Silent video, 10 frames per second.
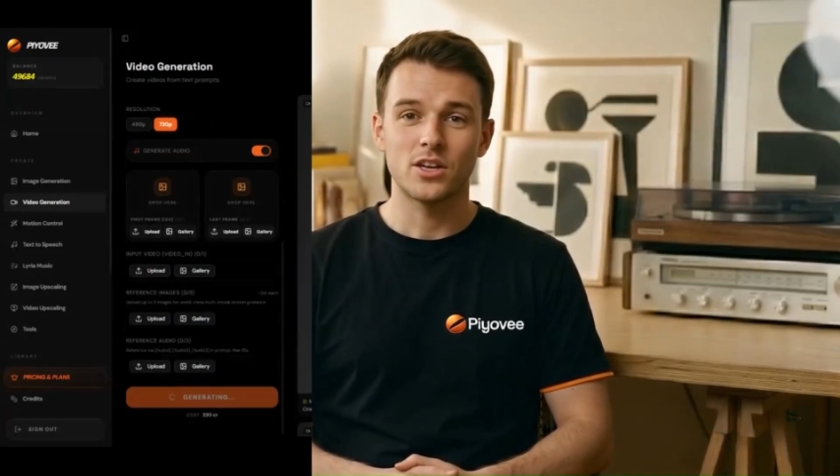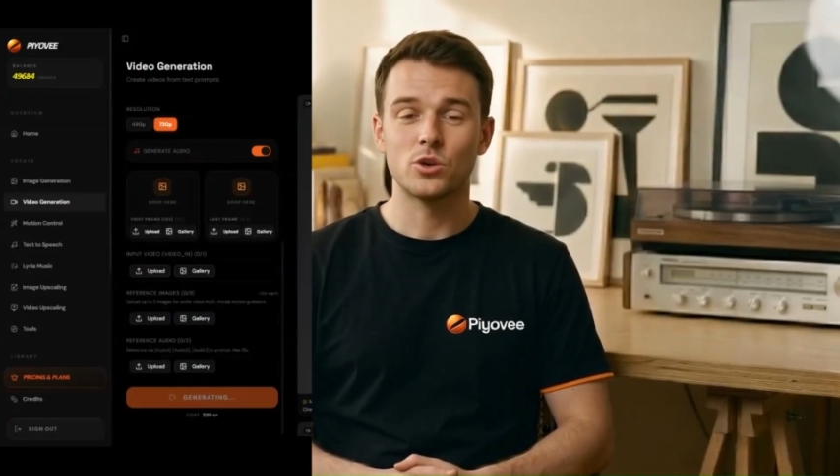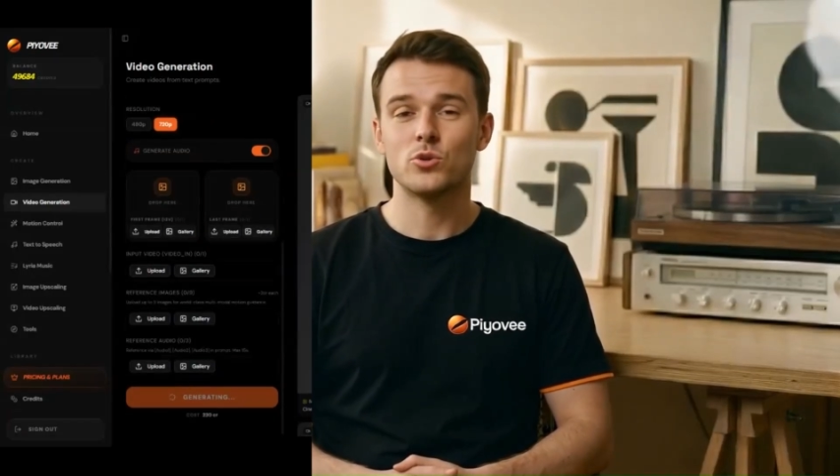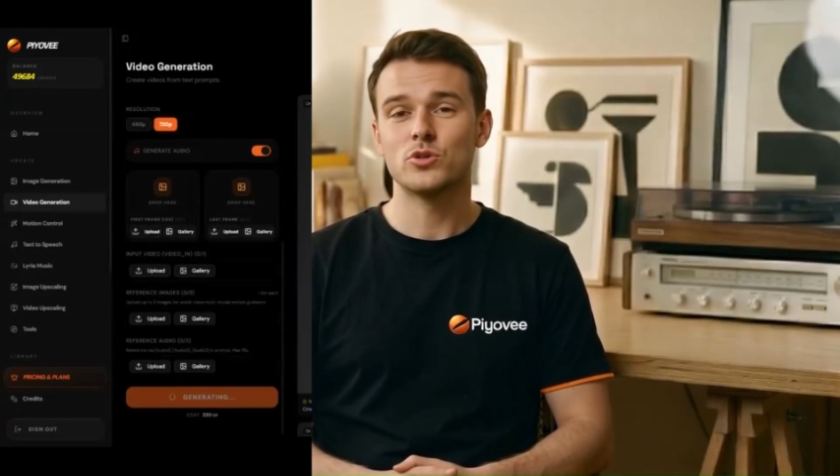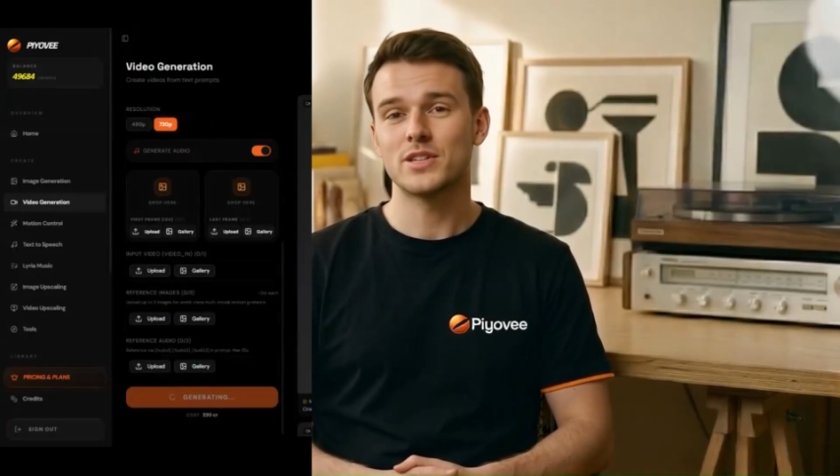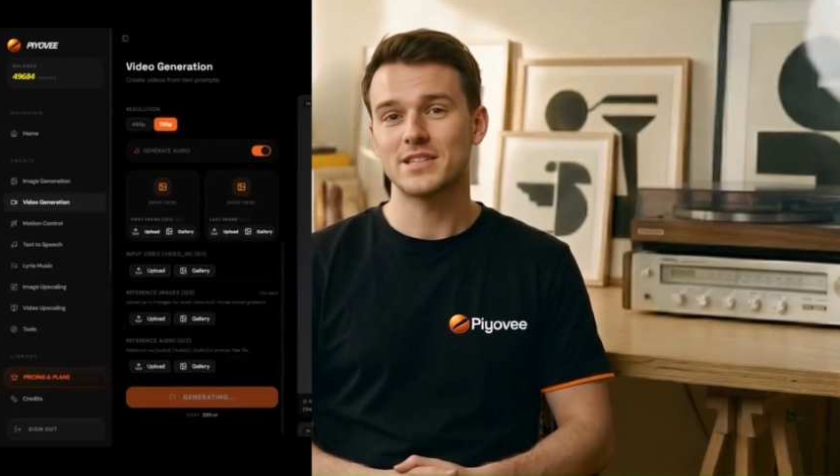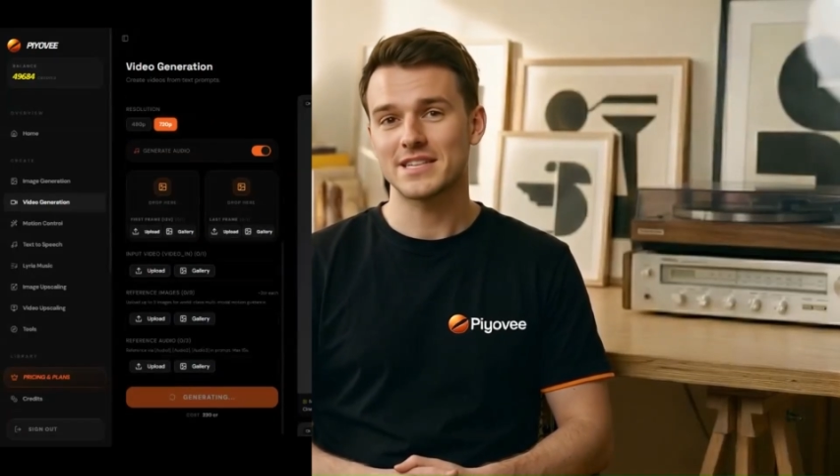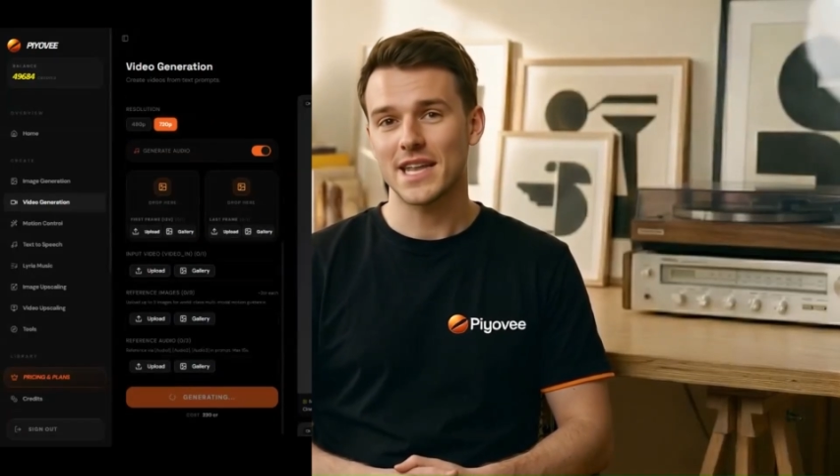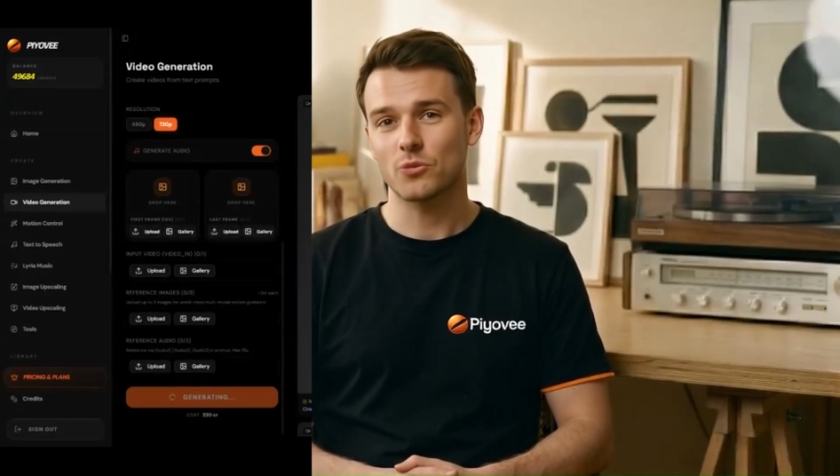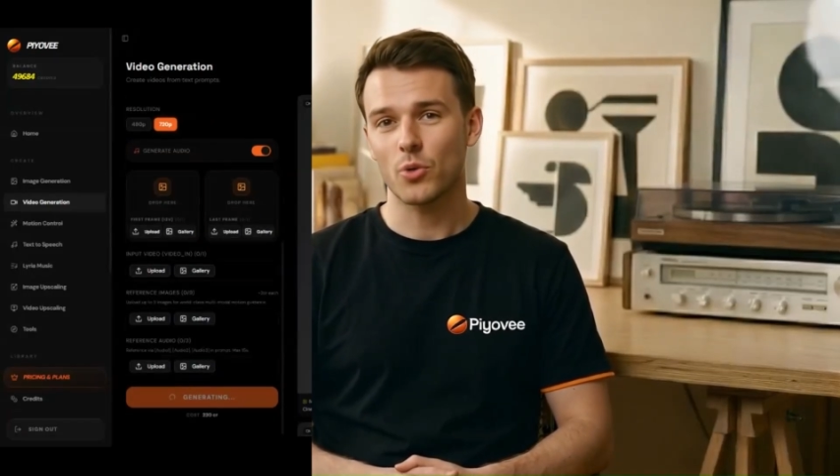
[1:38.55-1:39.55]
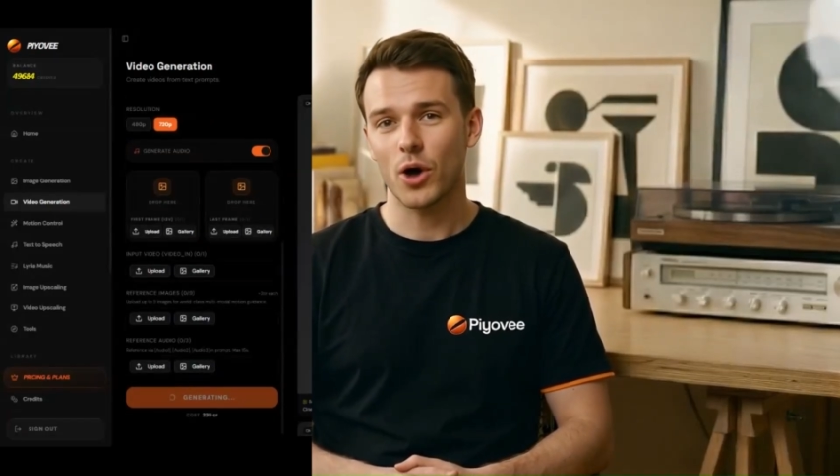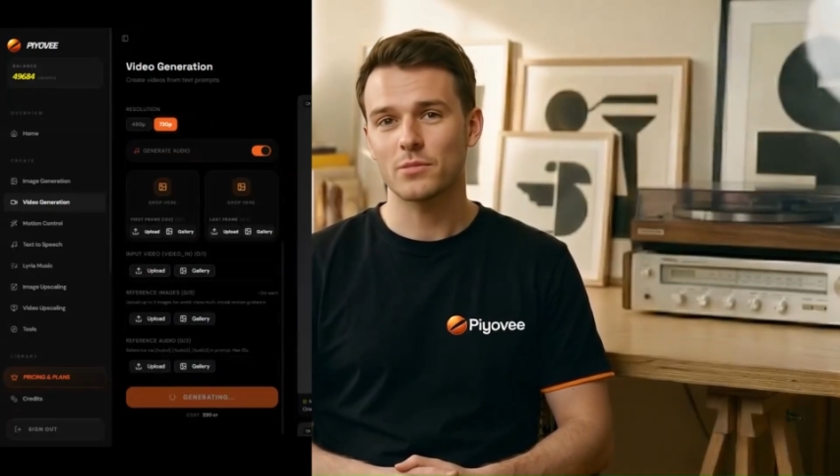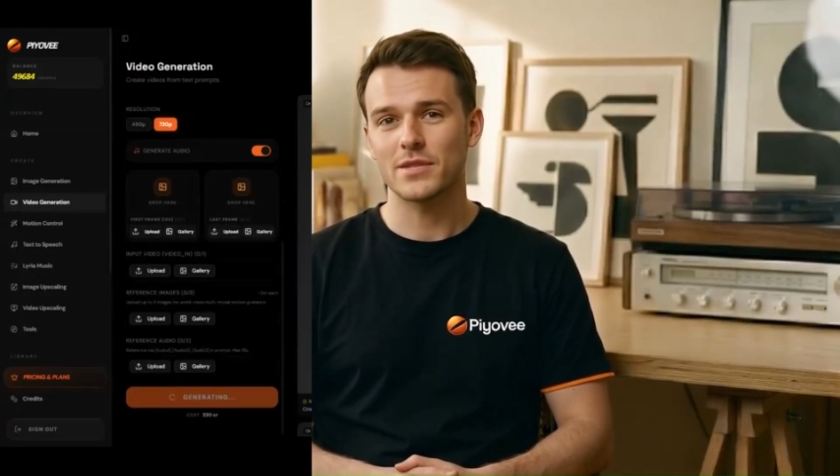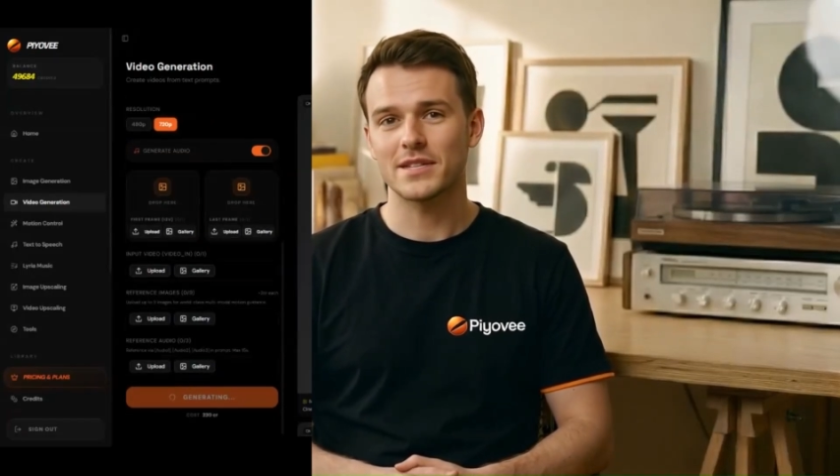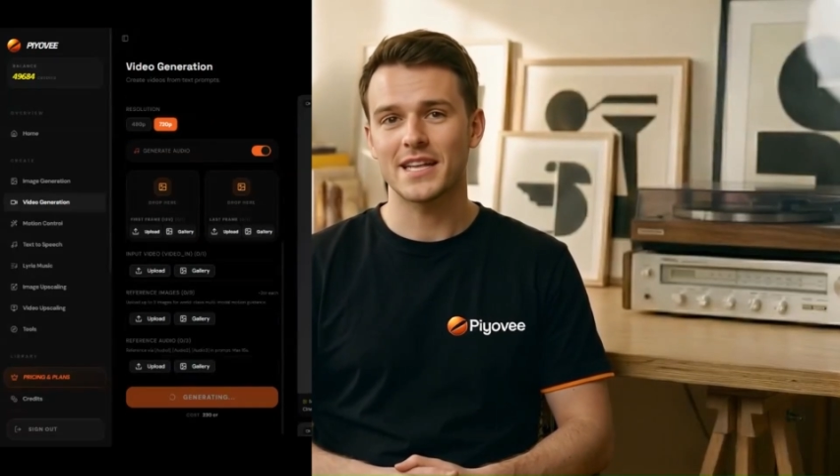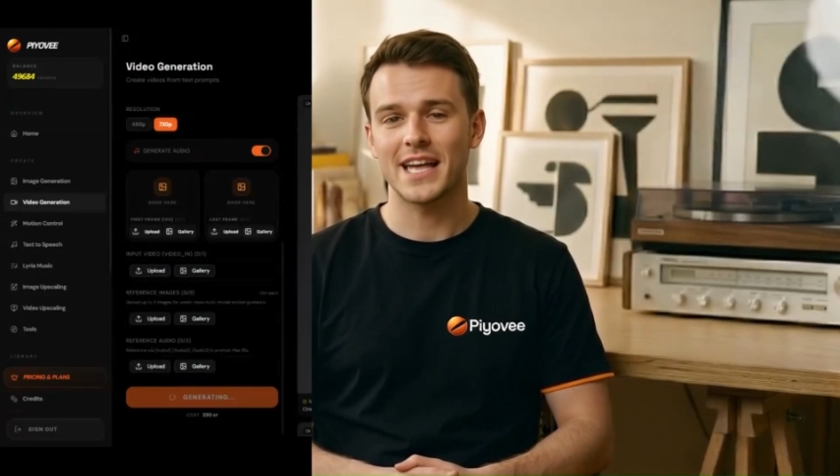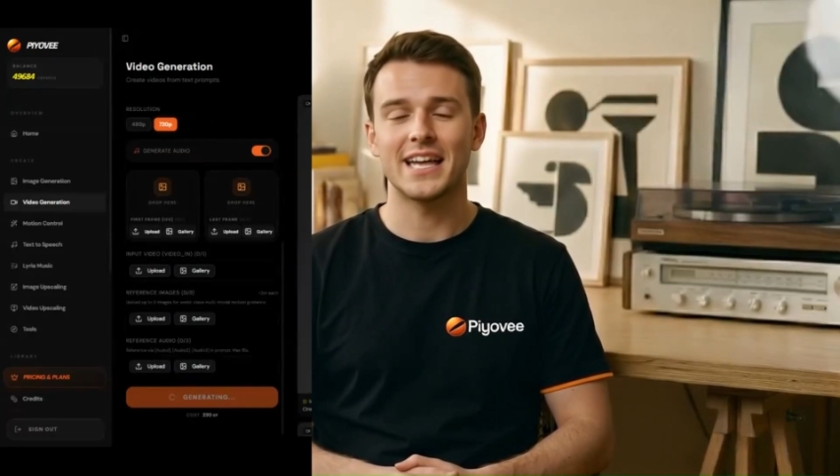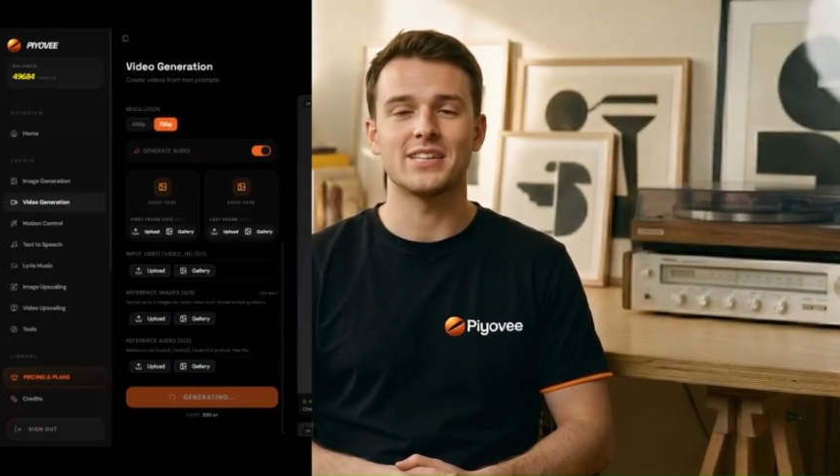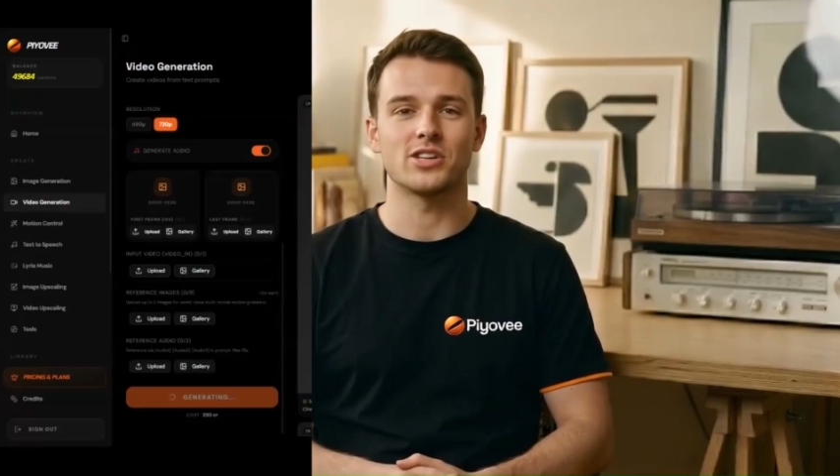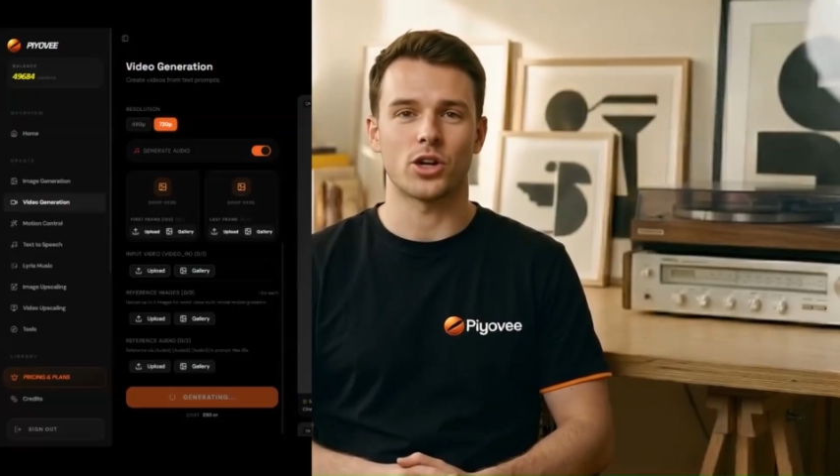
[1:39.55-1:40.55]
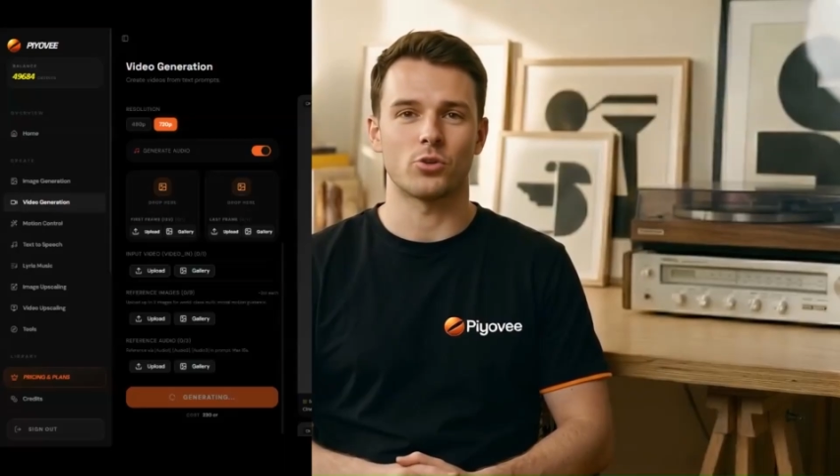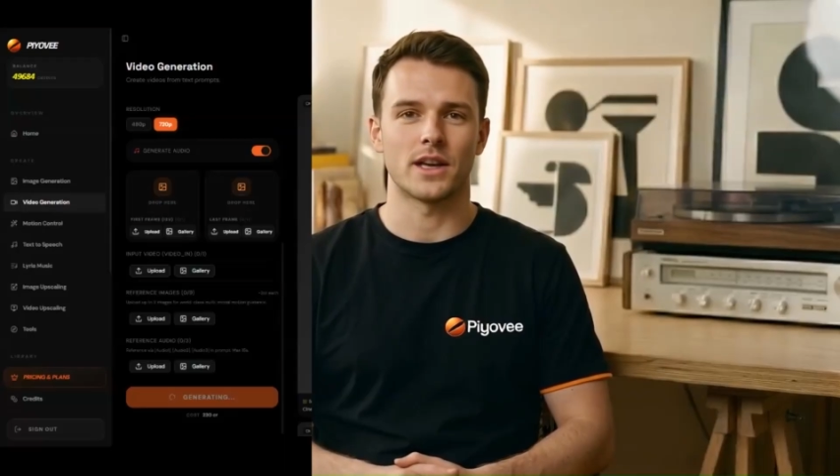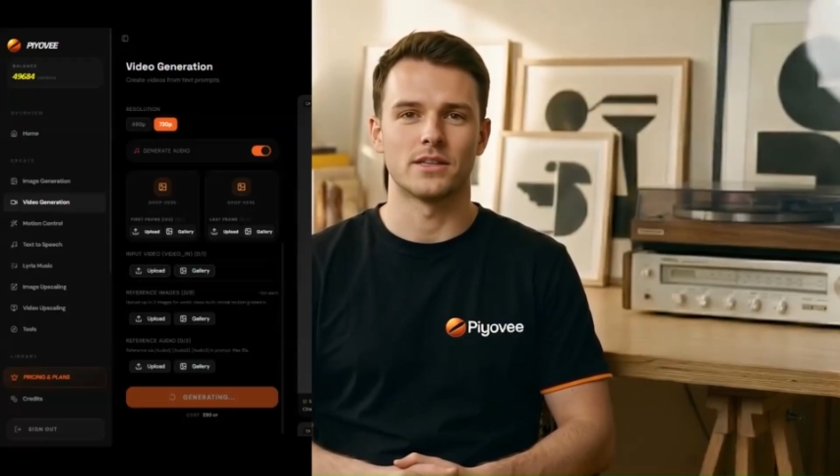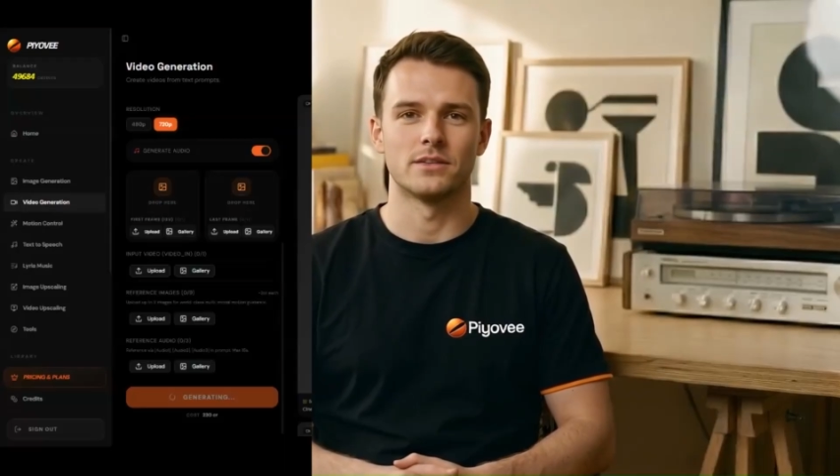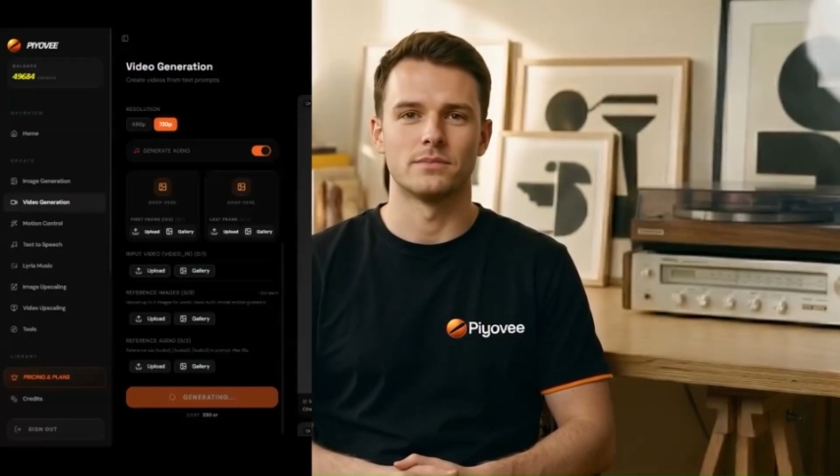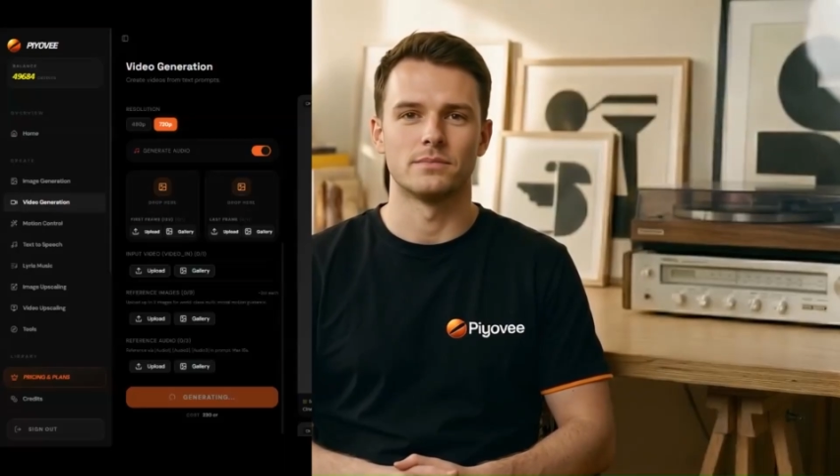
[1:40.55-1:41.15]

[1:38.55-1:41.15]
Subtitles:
used the same prompt, and hit generate.